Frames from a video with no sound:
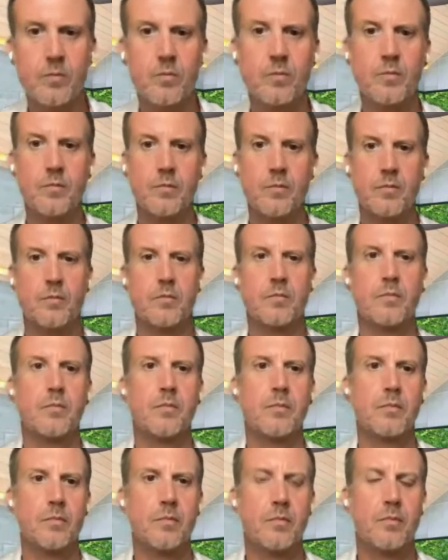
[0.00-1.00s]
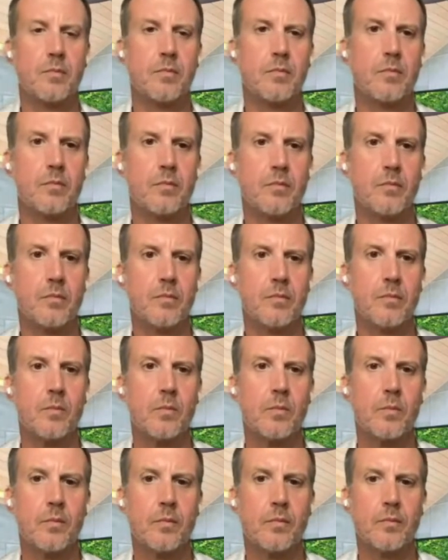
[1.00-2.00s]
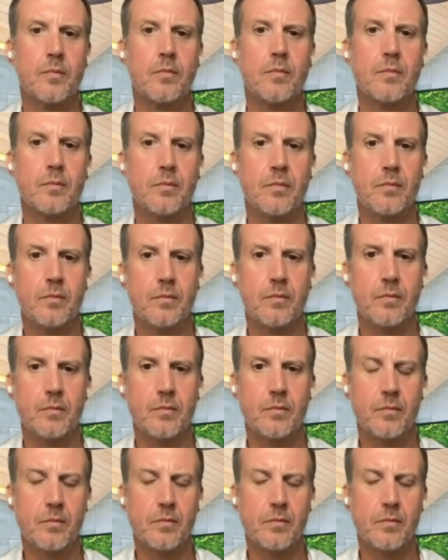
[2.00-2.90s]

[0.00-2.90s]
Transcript: No words are spoken by the person on screen.